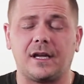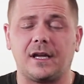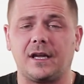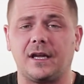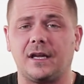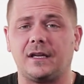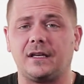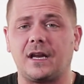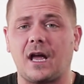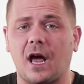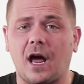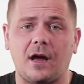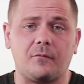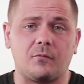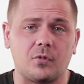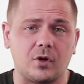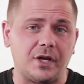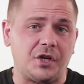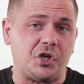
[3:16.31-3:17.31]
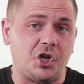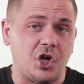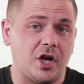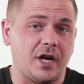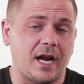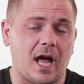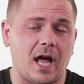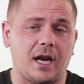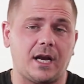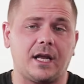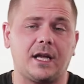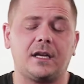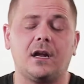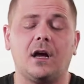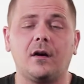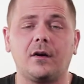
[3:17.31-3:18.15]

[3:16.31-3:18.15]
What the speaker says: and I'm really good at it,